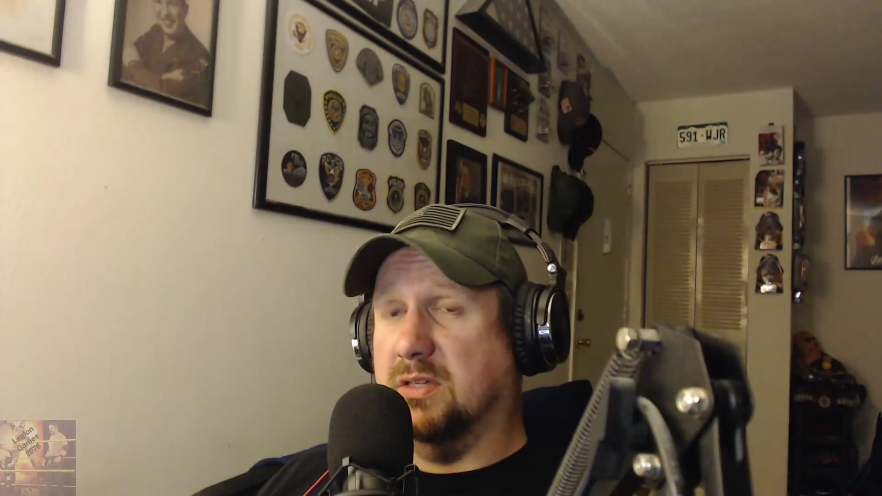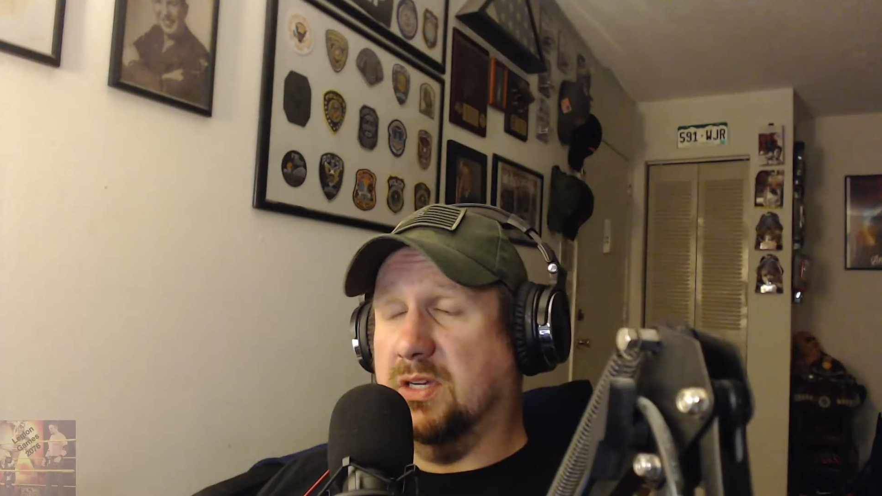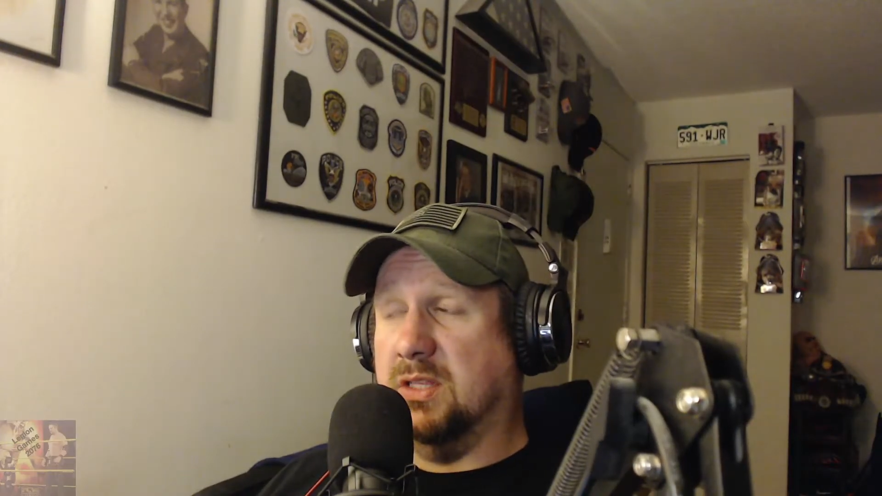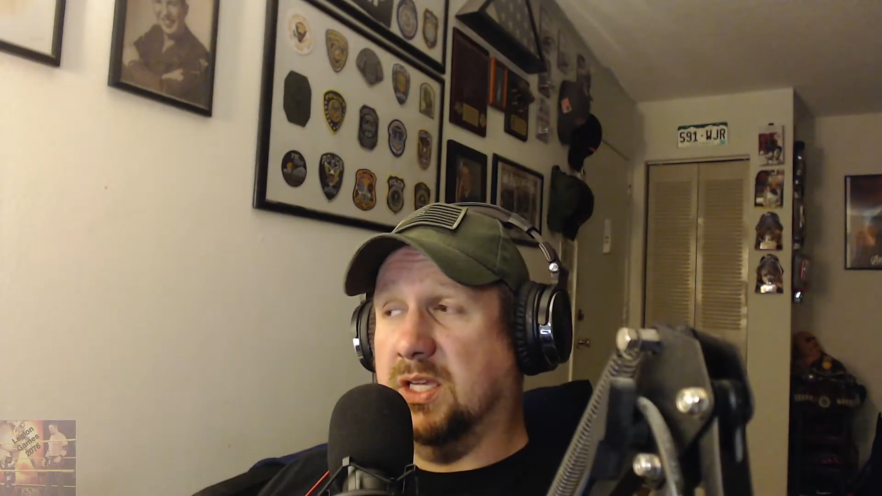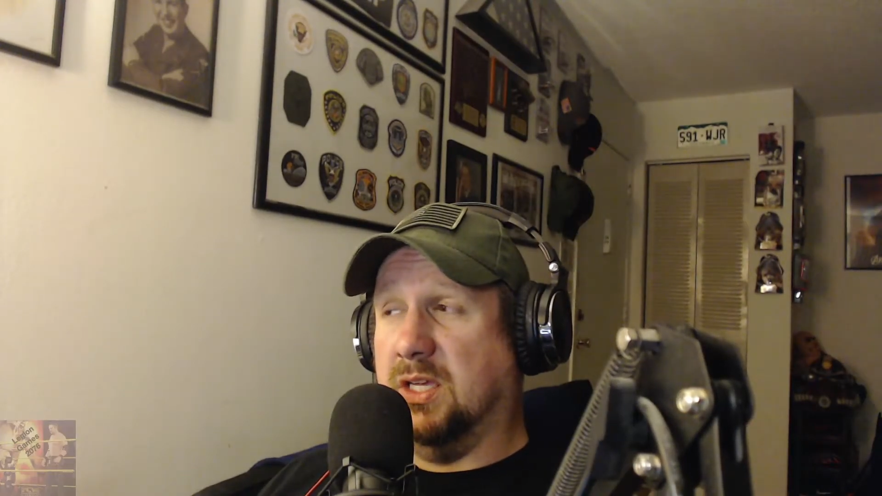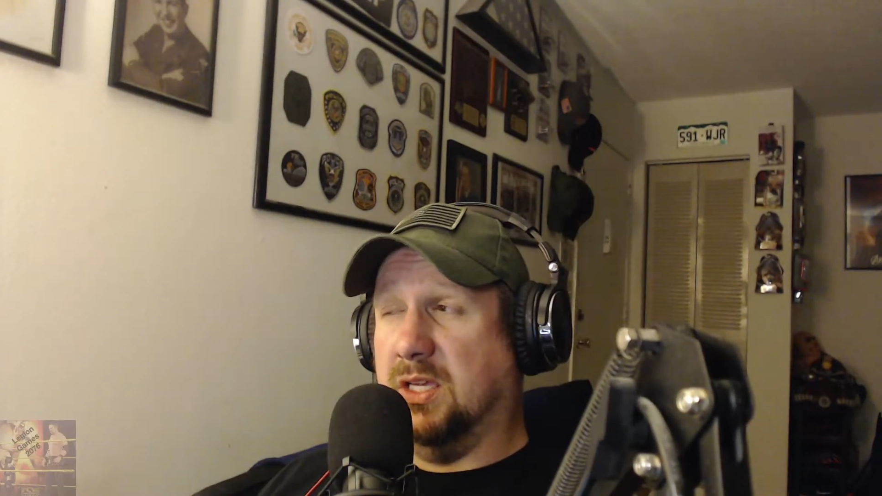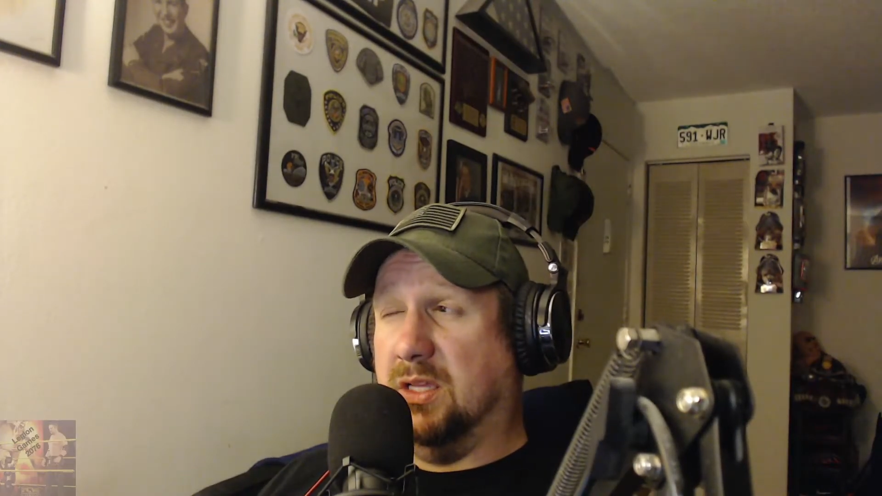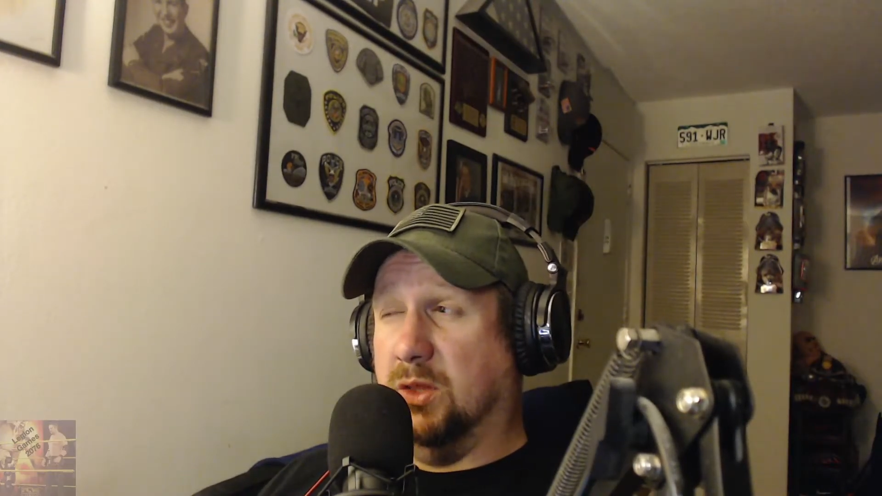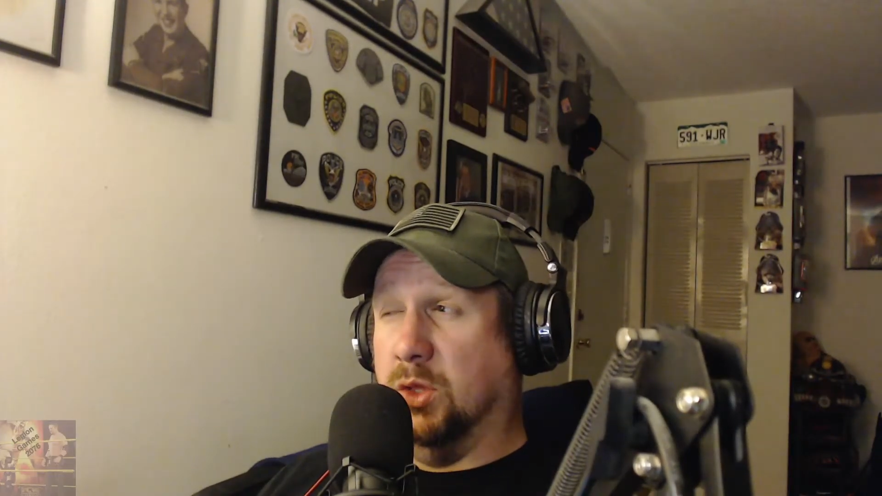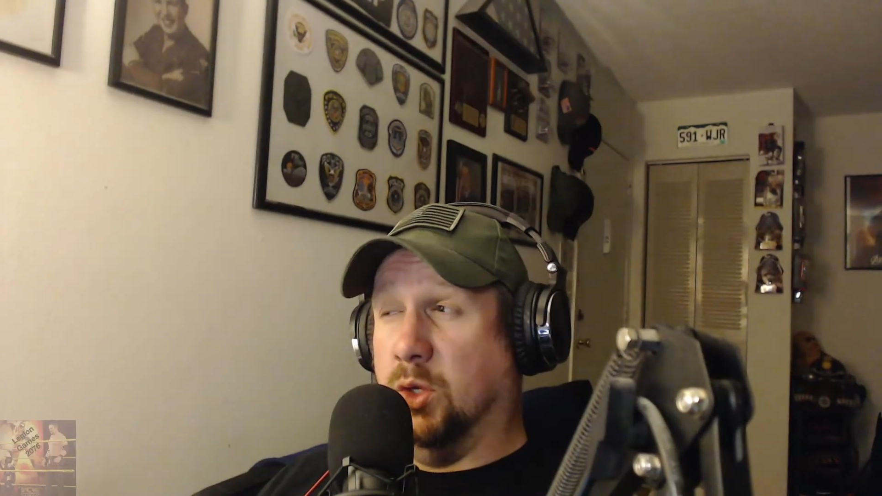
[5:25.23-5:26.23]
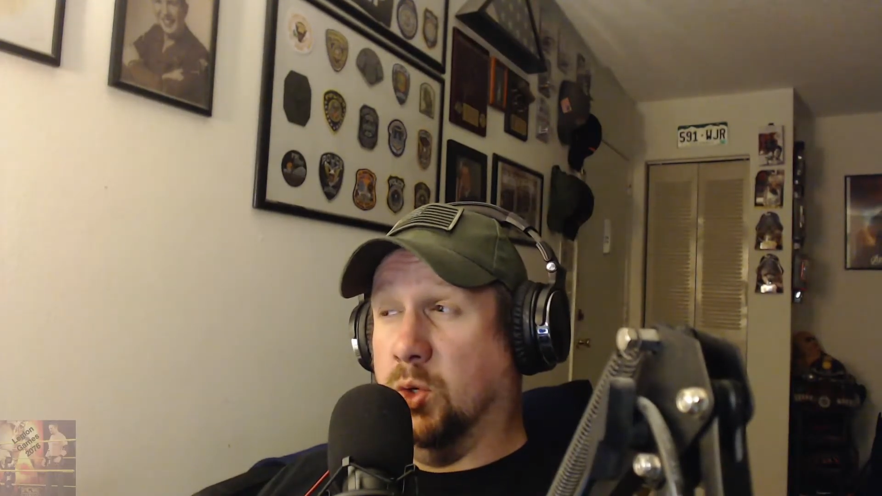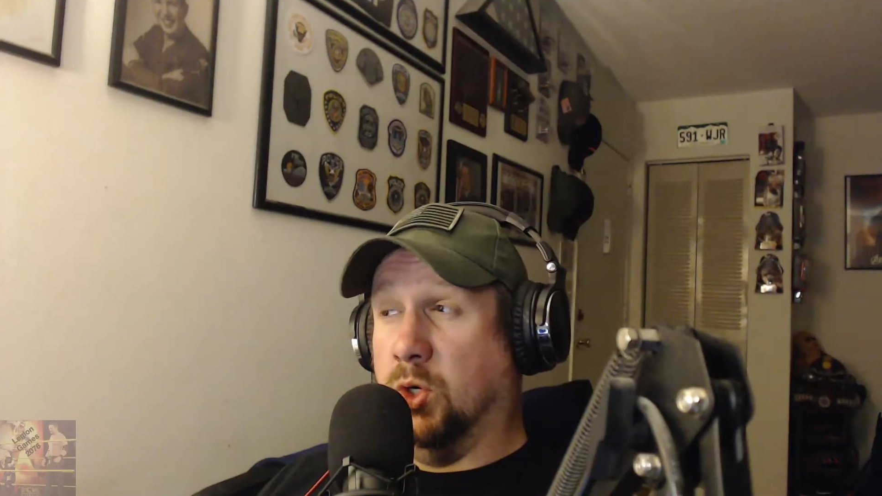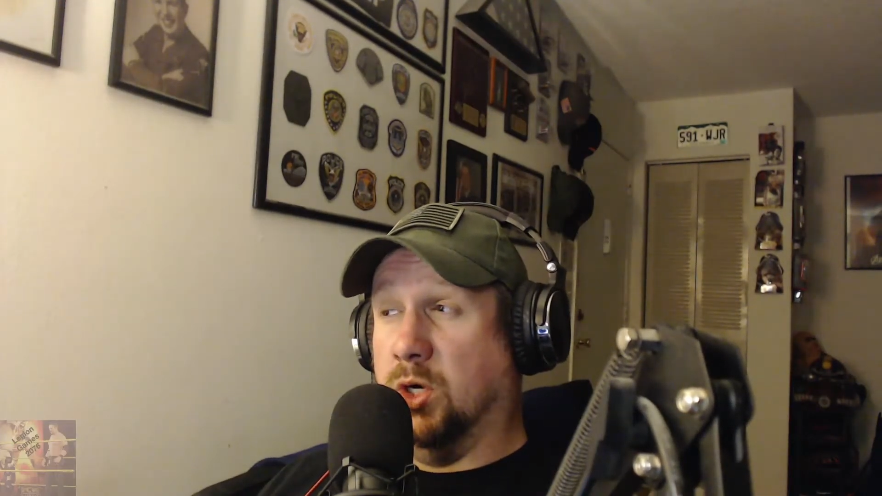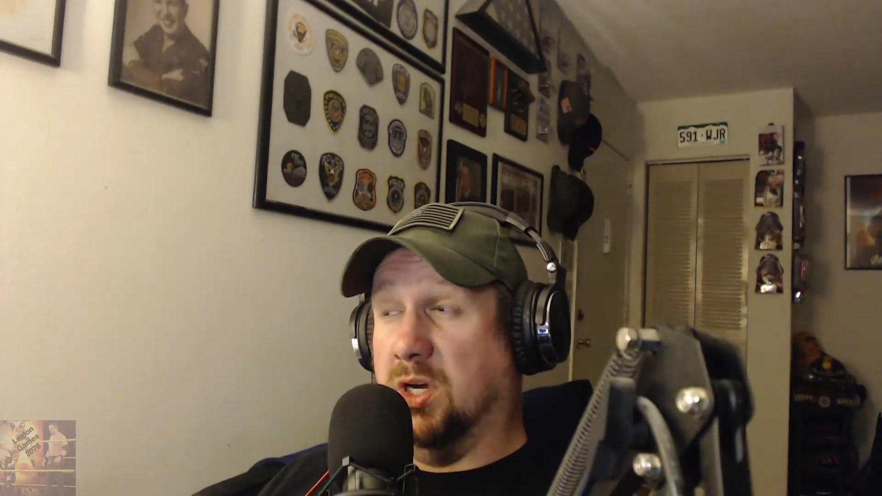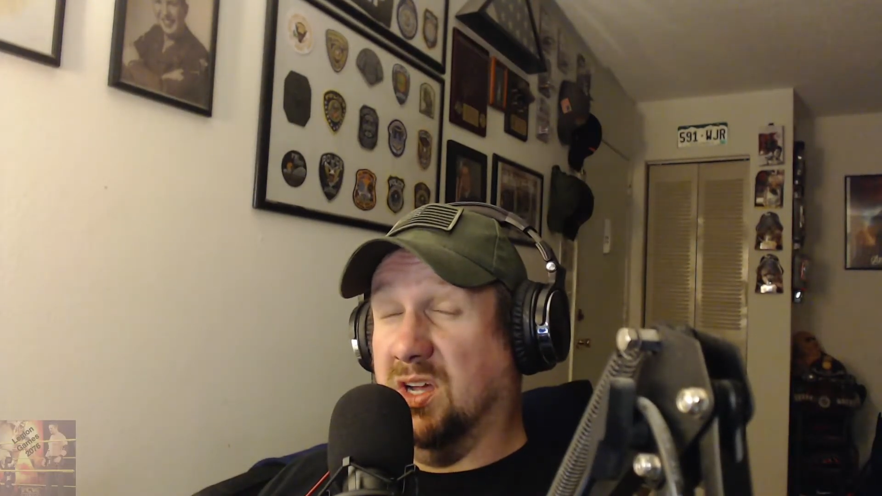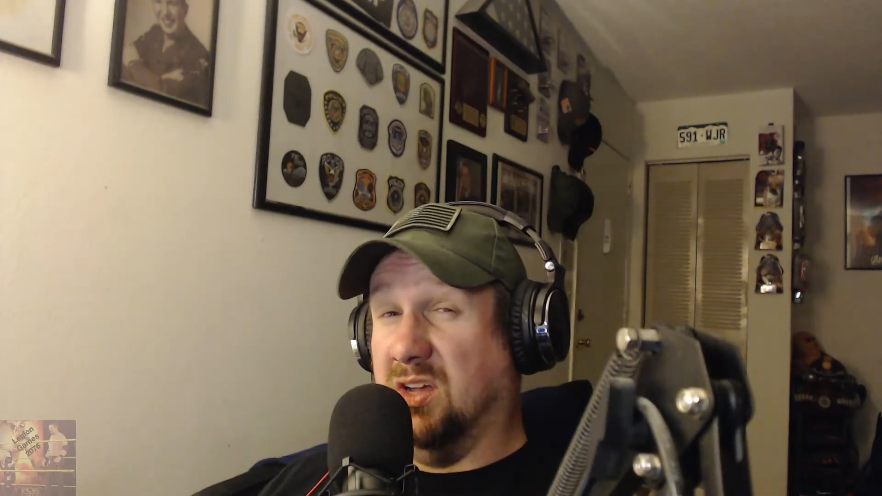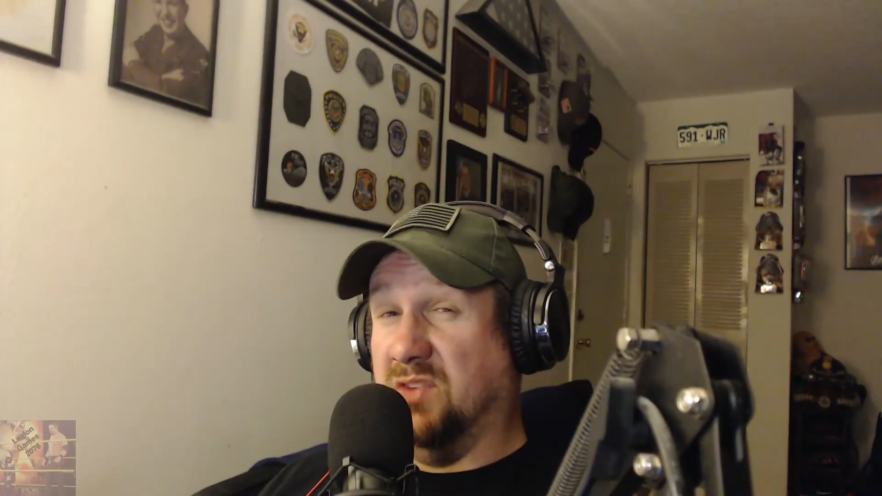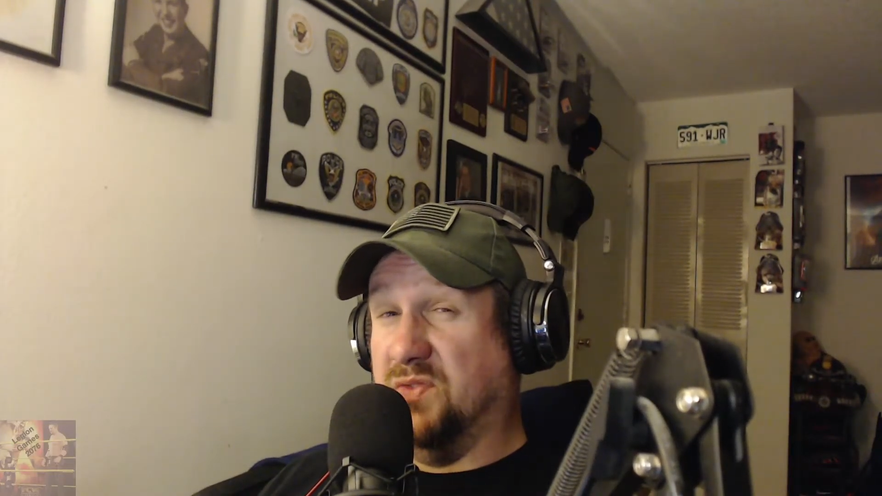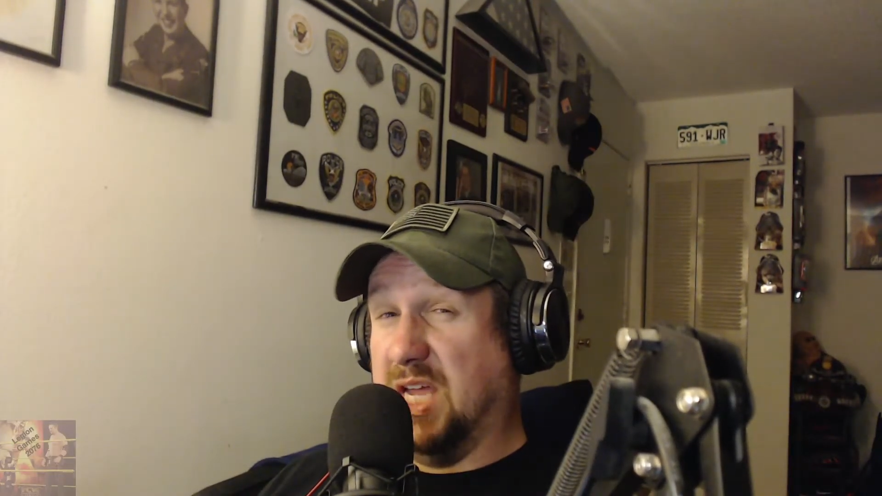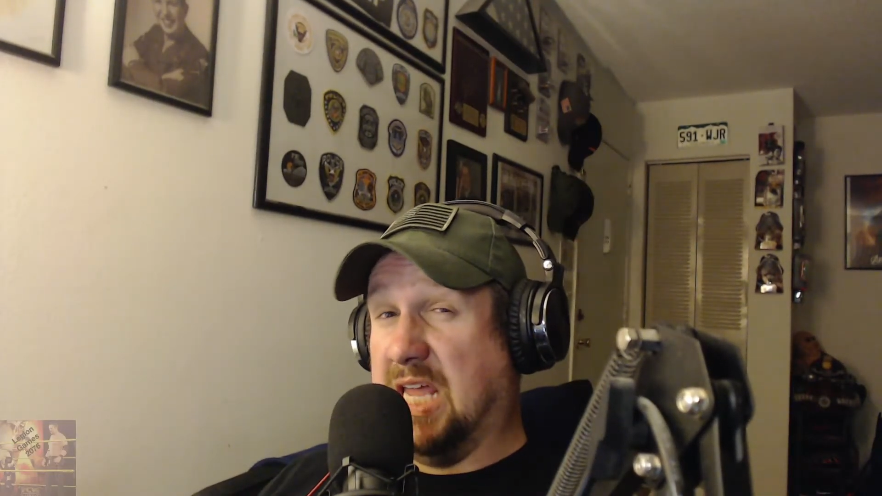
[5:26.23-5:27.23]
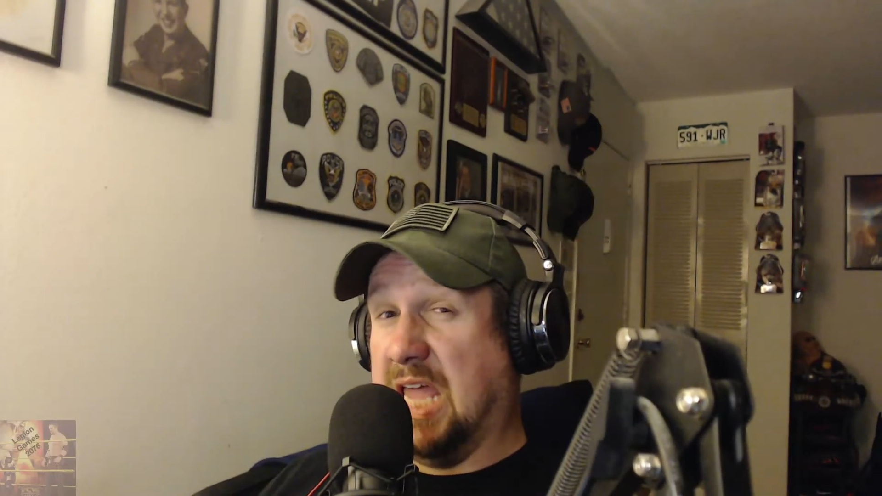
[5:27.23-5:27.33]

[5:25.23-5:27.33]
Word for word: in the lore of